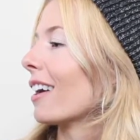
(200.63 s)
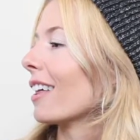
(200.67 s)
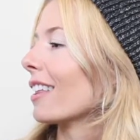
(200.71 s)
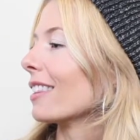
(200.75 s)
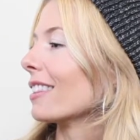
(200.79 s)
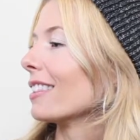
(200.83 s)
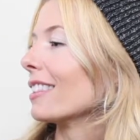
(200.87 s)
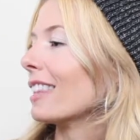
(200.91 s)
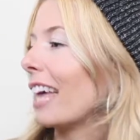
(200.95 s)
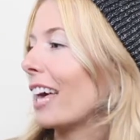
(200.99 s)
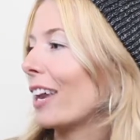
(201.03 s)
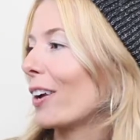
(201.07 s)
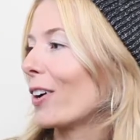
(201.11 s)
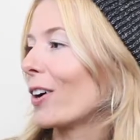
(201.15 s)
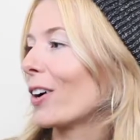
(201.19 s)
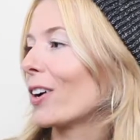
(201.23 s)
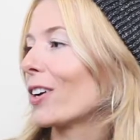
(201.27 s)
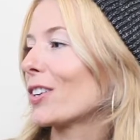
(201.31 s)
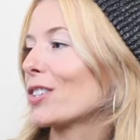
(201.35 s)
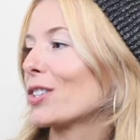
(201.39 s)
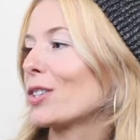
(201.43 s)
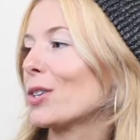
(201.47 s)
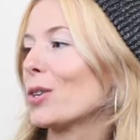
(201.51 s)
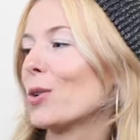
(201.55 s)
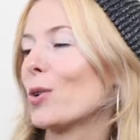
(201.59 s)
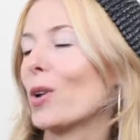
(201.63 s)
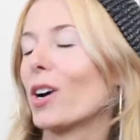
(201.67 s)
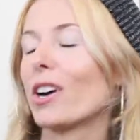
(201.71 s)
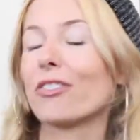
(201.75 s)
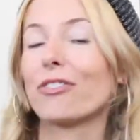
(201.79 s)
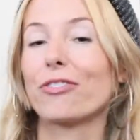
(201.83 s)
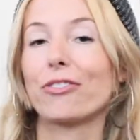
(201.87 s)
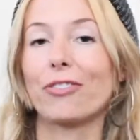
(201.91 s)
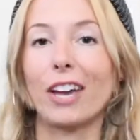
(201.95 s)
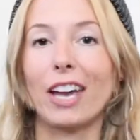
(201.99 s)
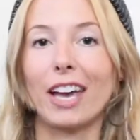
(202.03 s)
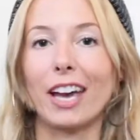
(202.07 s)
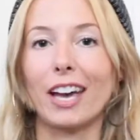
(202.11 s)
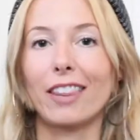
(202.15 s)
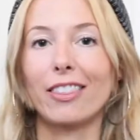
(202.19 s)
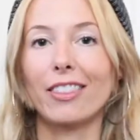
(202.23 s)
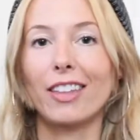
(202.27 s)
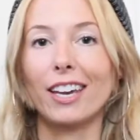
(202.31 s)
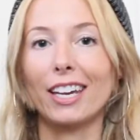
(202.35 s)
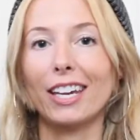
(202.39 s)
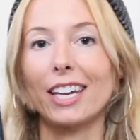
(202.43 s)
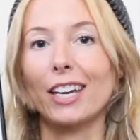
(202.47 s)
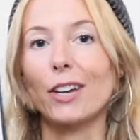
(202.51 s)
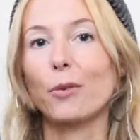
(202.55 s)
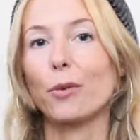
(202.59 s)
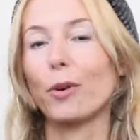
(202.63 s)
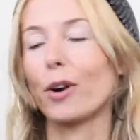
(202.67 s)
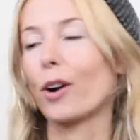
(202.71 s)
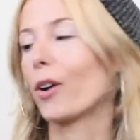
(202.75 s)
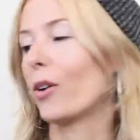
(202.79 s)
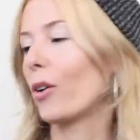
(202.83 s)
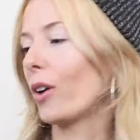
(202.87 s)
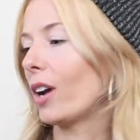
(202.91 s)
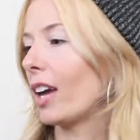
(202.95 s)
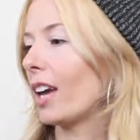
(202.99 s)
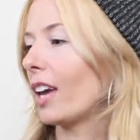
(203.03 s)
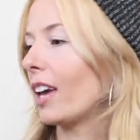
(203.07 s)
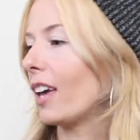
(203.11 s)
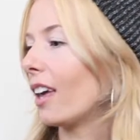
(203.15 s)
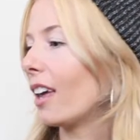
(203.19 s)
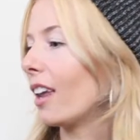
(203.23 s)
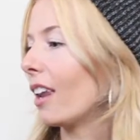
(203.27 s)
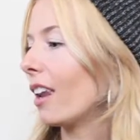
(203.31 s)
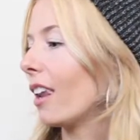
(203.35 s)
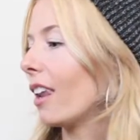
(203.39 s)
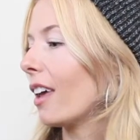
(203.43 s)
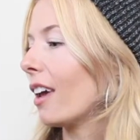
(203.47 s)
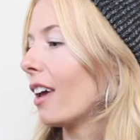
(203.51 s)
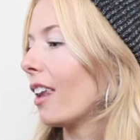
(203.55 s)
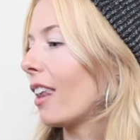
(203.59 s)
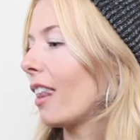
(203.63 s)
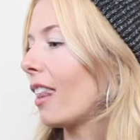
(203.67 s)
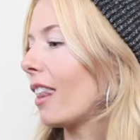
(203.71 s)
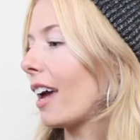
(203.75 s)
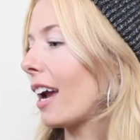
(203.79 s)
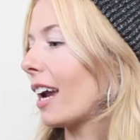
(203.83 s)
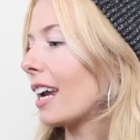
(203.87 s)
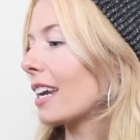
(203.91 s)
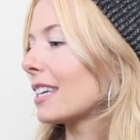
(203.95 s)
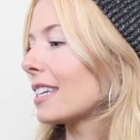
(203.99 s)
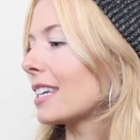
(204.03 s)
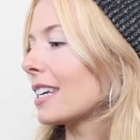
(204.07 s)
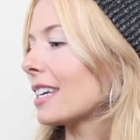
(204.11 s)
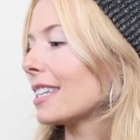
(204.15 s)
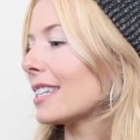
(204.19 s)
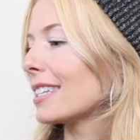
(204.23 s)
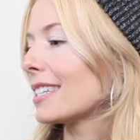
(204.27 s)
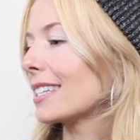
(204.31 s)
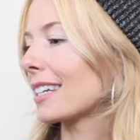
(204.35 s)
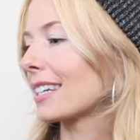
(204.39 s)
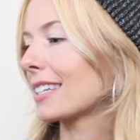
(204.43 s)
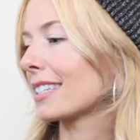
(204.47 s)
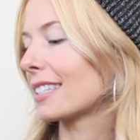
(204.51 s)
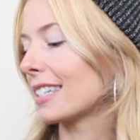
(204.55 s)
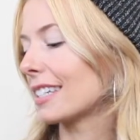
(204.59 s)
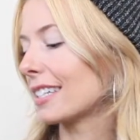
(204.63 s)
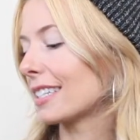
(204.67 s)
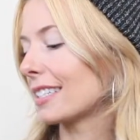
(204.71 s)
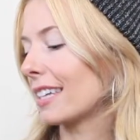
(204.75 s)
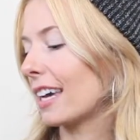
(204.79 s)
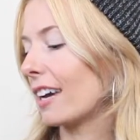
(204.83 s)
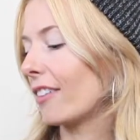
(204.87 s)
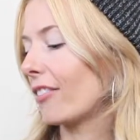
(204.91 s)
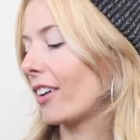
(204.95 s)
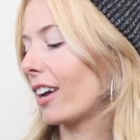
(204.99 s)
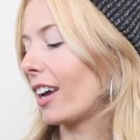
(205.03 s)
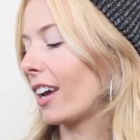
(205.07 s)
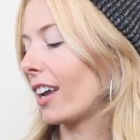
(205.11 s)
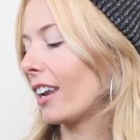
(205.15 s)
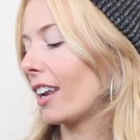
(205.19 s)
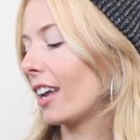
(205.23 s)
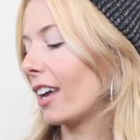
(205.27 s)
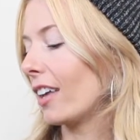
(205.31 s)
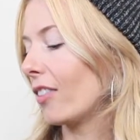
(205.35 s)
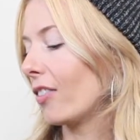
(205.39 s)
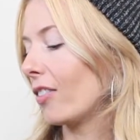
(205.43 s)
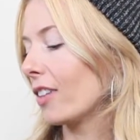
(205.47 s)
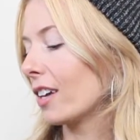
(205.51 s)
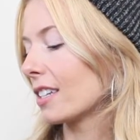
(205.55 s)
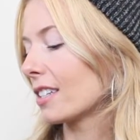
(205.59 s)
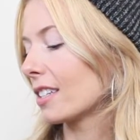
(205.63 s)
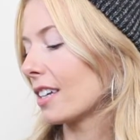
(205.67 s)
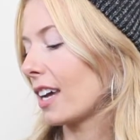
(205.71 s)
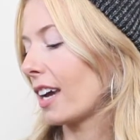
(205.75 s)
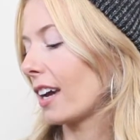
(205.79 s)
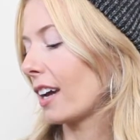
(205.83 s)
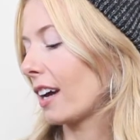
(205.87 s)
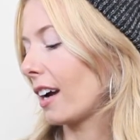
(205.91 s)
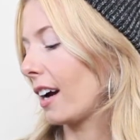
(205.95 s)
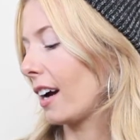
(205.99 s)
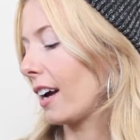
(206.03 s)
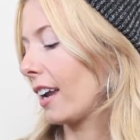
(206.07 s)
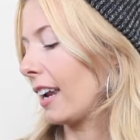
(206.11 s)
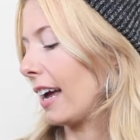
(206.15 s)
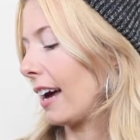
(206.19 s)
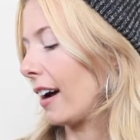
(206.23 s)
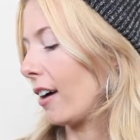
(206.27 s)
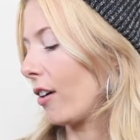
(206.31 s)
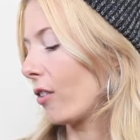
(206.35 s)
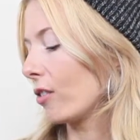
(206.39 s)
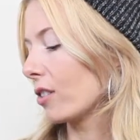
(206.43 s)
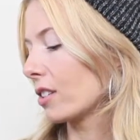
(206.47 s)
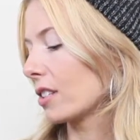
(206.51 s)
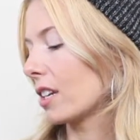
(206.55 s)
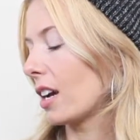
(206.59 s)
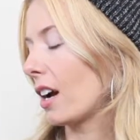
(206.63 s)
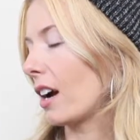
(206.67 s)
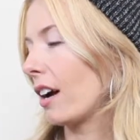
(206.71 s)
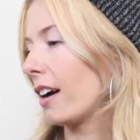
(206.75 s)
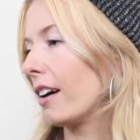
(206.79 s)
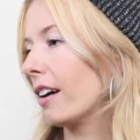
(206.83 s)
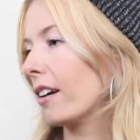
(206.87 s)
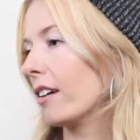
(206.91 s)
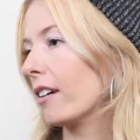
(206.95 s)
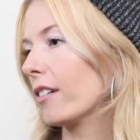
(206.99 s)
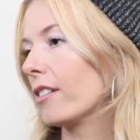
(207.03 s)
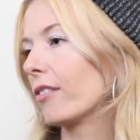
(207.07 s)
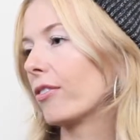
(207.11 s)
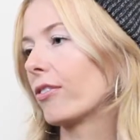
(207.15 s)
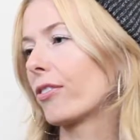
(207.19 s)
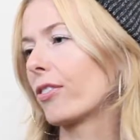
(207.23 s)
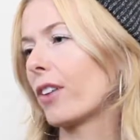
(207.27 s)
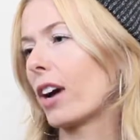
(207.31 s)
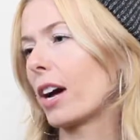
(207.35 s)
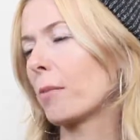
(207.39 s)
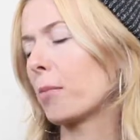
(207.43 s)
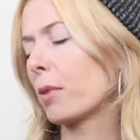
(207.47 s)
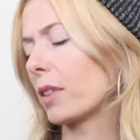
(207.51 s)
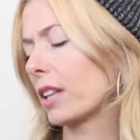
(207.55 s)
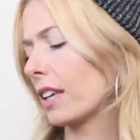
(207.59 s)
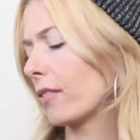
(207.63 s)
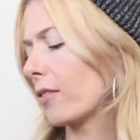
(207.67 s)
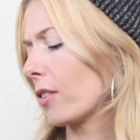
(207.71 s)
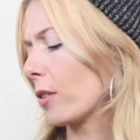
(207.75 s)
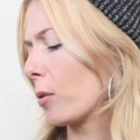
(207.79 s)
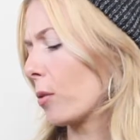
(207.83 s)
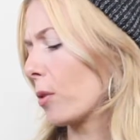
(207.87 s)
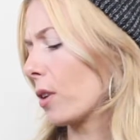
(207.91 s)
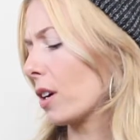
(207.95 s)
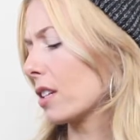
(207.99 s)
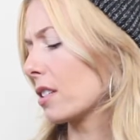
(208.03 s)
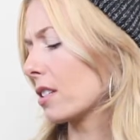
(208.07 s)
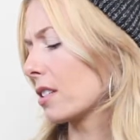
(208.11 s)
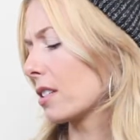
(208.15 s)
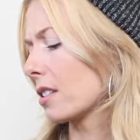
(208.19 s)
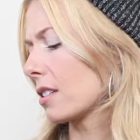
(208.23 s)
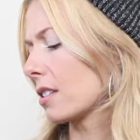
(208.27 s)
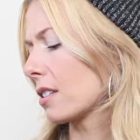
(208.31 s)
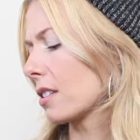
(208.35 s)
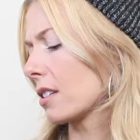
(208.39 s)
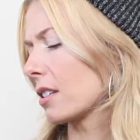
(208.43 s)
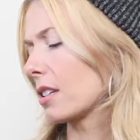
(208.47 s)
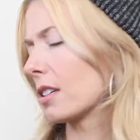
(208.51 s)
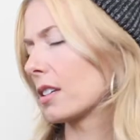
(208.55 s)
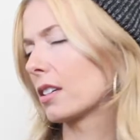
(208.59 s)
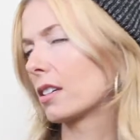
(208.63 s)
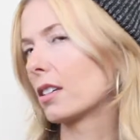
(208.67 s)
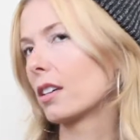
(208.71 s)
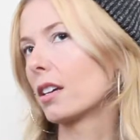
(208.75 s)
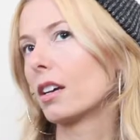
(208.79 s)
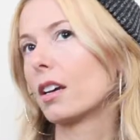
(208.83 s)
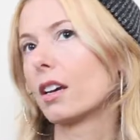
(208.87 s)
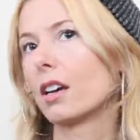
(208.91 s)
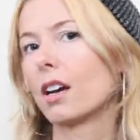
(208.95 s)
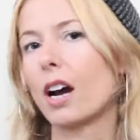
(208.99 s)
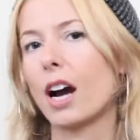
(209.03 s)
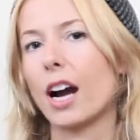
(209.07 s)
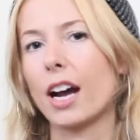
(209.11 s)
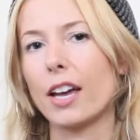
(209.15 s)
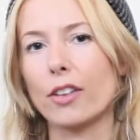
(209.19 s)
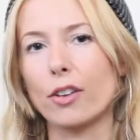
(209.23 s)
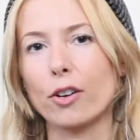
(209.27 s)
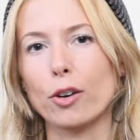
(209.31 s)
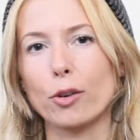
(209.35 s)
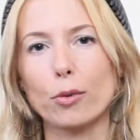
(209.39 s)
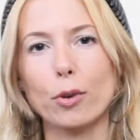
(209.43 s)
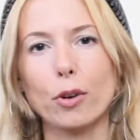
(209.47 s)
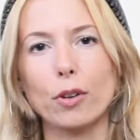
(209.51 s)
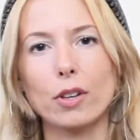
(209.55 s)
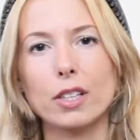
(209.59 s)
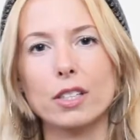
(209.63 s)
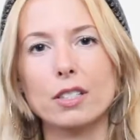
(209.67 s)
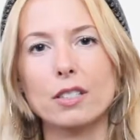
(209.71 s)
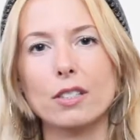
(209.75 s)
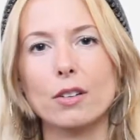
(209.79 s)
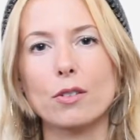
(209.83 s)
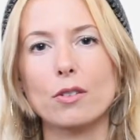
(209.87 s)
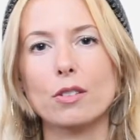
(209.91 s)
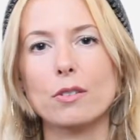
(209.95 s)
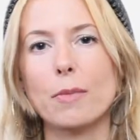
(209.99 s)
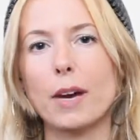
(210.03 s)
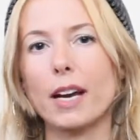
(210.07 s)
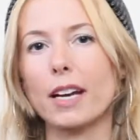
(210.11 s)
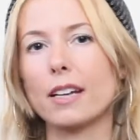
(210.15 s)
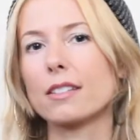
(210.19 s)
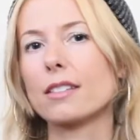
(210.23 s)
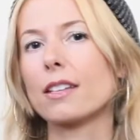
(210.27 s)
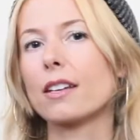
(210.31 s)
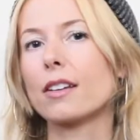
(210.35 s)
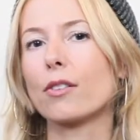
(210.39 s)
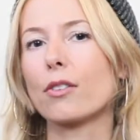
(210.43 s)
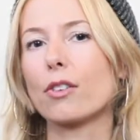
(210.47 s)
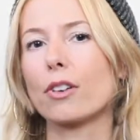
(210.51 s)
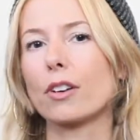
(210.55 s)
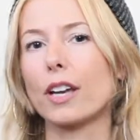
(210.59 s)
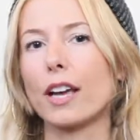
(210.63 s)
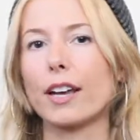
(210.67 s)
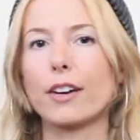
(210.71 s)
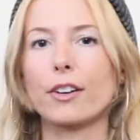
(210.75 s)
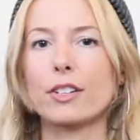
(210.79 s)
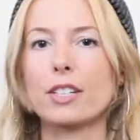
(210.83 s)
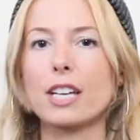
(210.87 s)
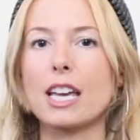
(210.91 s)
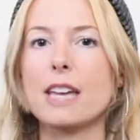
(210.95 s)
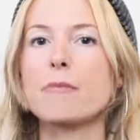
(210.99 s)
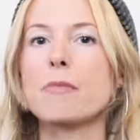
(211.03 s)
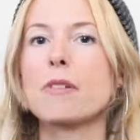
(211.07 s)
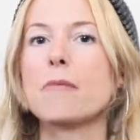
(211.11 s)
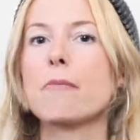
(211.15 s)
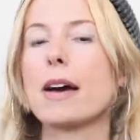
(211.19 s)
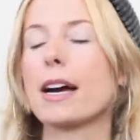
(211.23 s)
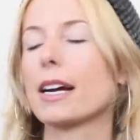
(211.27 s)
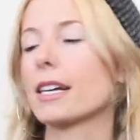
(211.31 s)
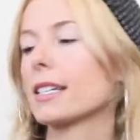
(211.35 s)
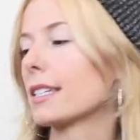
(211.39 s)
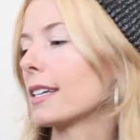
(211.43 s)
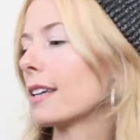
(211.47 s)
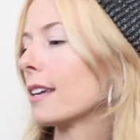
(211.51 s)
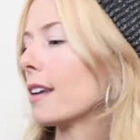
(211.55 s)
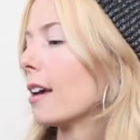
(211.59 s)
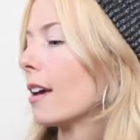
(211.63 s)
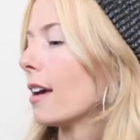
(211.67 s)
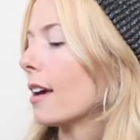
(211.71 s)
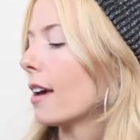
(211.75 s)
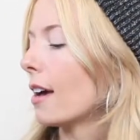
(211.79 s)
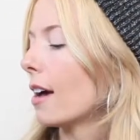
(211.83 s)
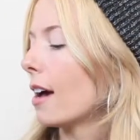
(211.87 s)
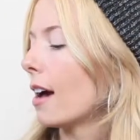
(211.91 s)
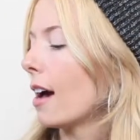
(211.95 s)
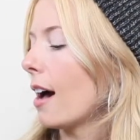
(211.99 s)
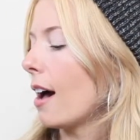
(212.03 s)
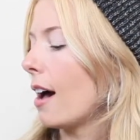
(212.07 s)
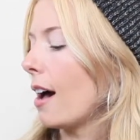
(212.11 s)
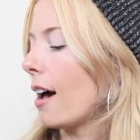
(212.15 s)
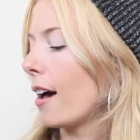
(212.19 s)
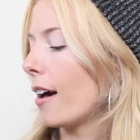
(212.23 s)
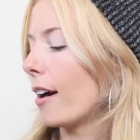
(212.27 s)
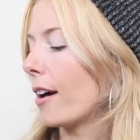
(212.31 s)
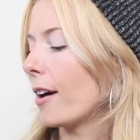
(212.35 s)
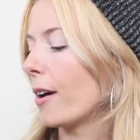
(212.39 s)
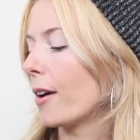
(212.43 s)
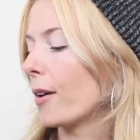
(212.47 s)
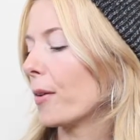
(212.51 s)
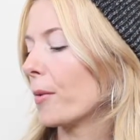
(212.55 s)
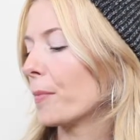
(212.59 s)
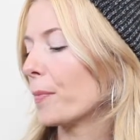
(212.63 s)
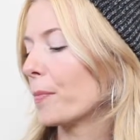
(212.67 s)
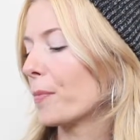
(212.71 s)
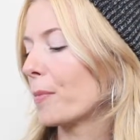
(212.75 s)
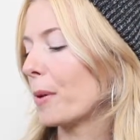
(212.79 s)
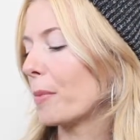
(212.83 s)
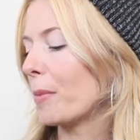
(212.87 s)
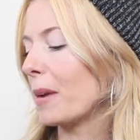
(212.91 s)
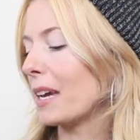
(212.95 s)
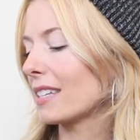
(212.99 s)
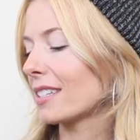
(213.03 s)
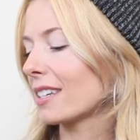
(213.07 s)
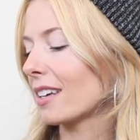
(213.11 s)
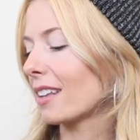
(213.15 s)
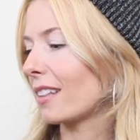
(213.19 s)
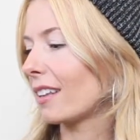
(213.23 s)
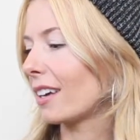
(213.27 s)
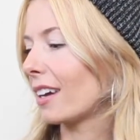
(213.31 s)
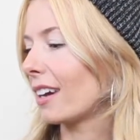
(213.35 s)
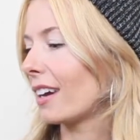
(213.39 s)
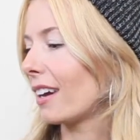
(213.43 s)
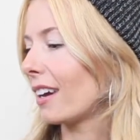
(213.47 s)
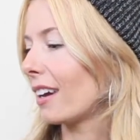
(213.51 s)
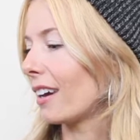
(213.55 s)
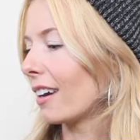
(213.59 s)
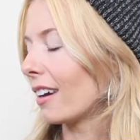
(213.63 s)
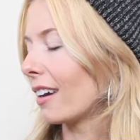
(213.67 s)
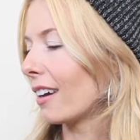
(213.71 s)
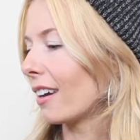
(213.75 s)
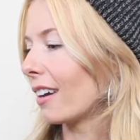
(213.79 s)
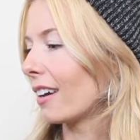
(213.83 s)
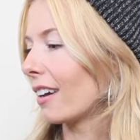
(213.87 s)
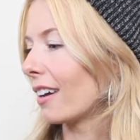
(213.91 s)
letter to a fan that he wrote in 1967. And this I cut out of, I believe it was either a Rolling Stones magazine or an entertainment magazine. But basically